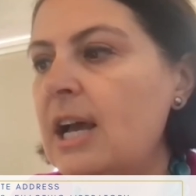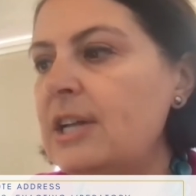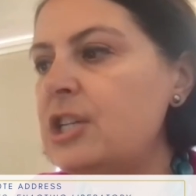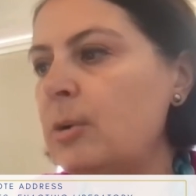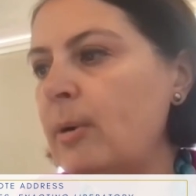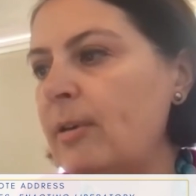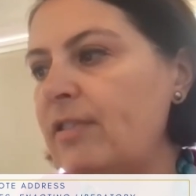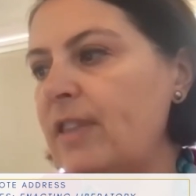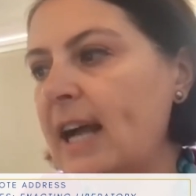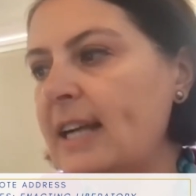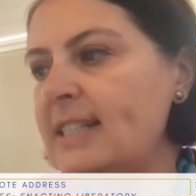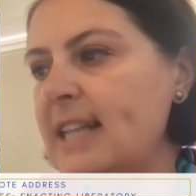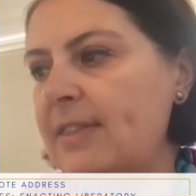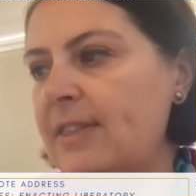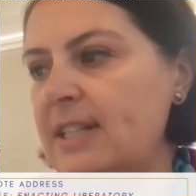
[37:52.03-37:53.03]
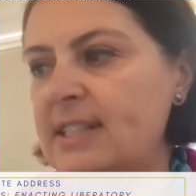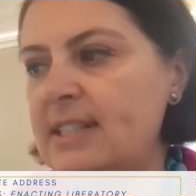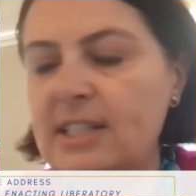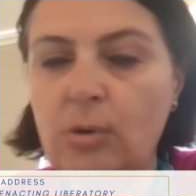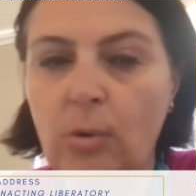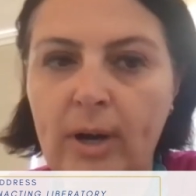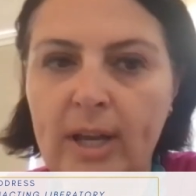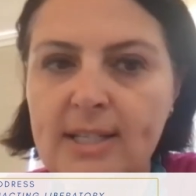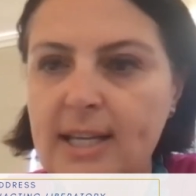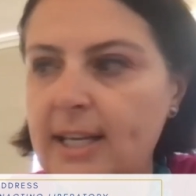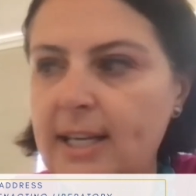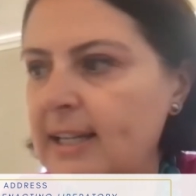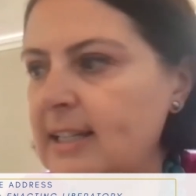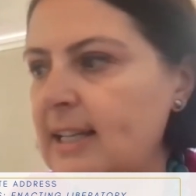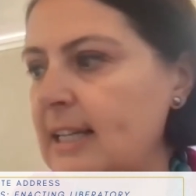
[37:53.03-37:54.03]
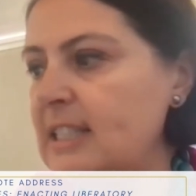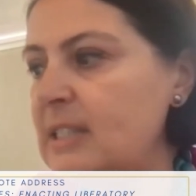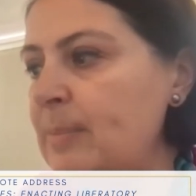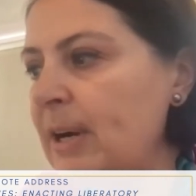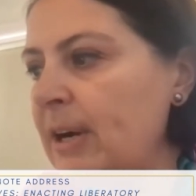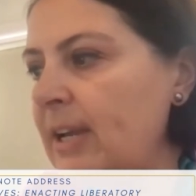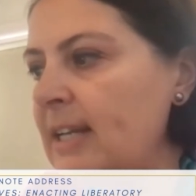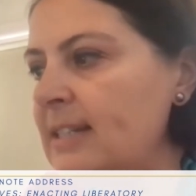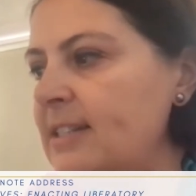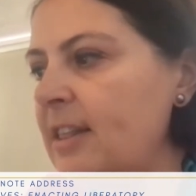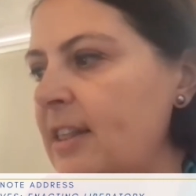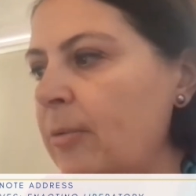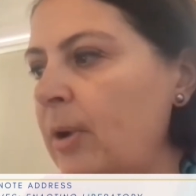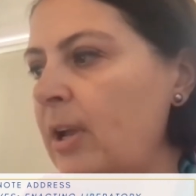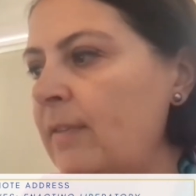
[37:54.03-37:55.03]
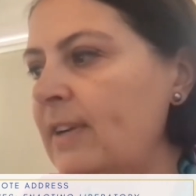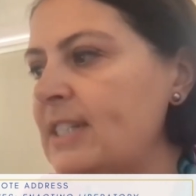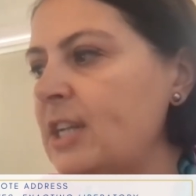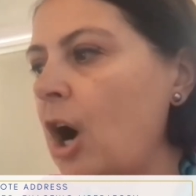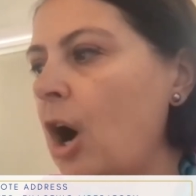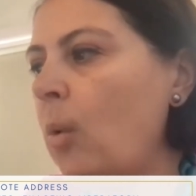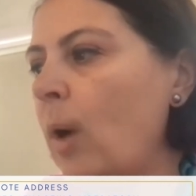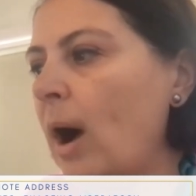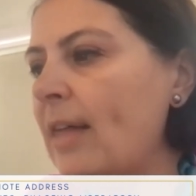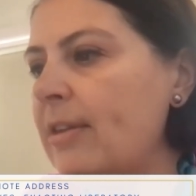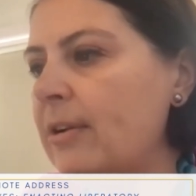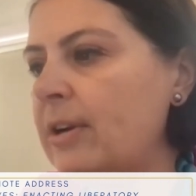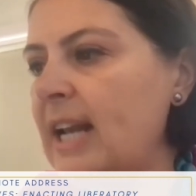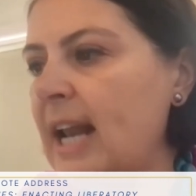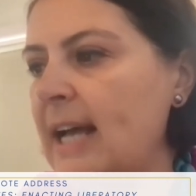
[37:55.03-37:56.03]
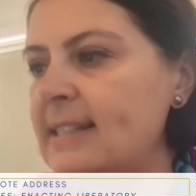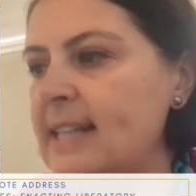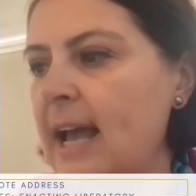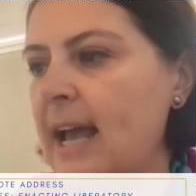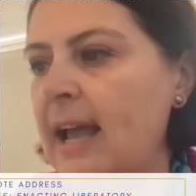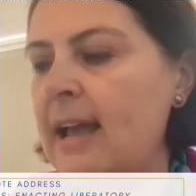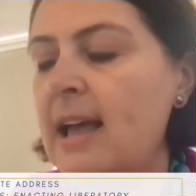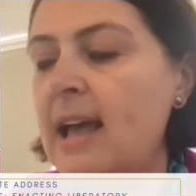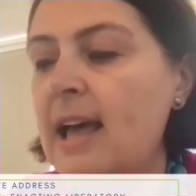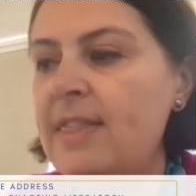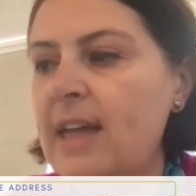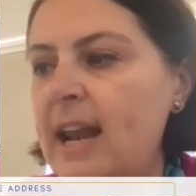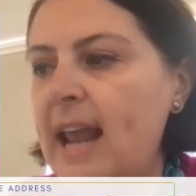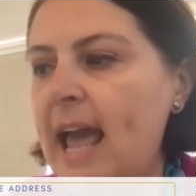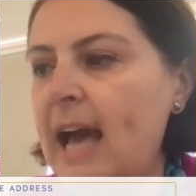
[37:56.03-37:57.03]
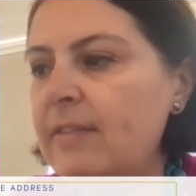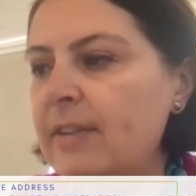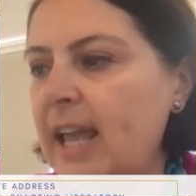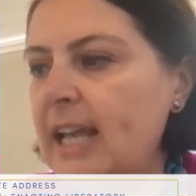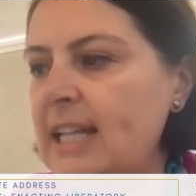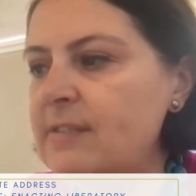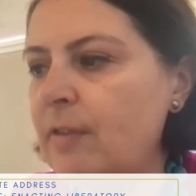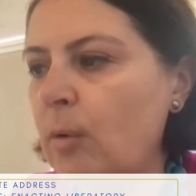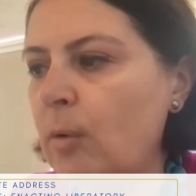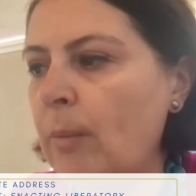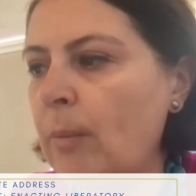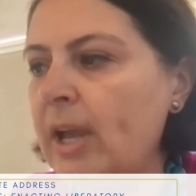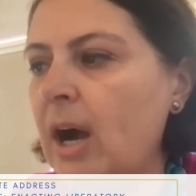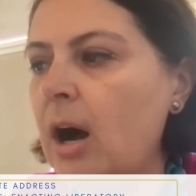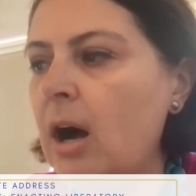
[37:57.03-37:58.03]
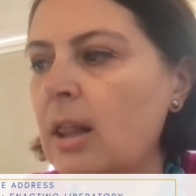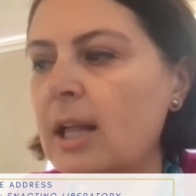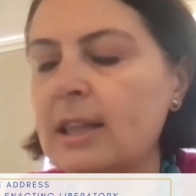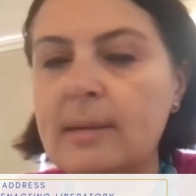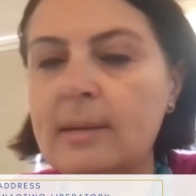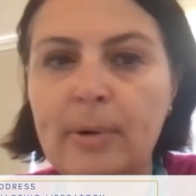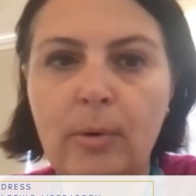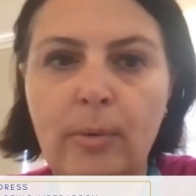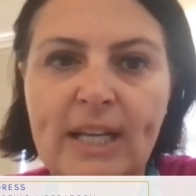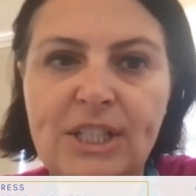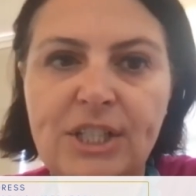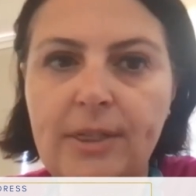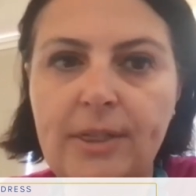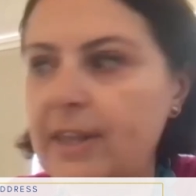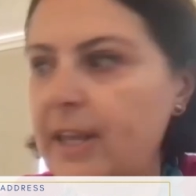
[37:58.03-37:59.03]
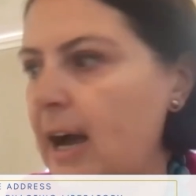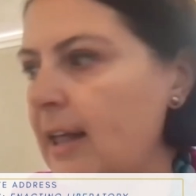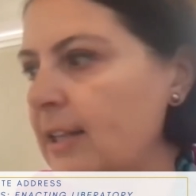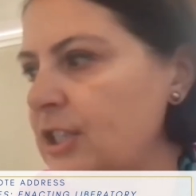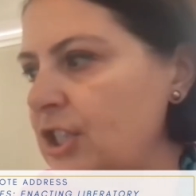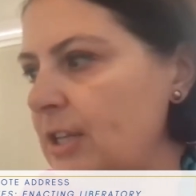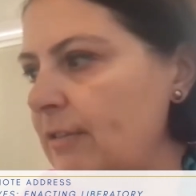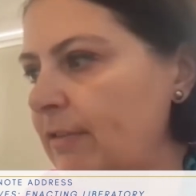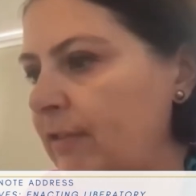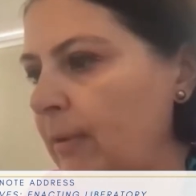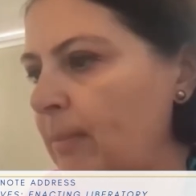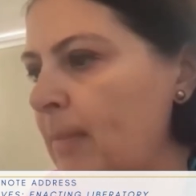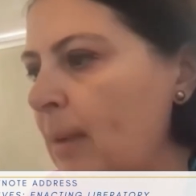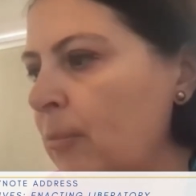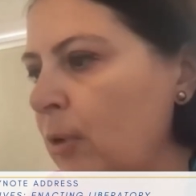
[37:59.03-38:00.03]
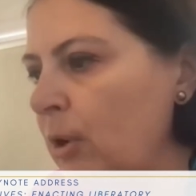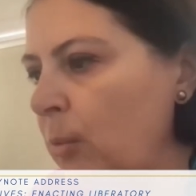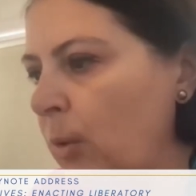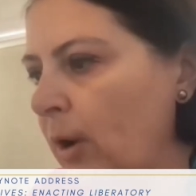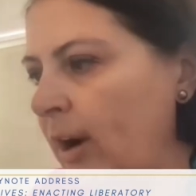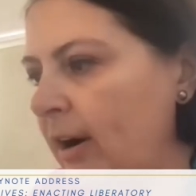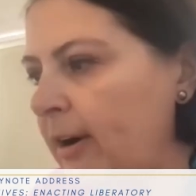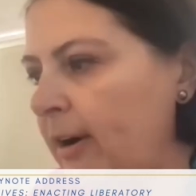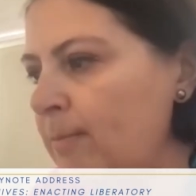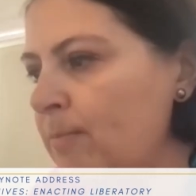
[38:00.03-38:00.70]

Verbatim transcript: To reflect on this disorienting experience, the three of us co authored an essay that advocates for what we call a liberation theology for memory work.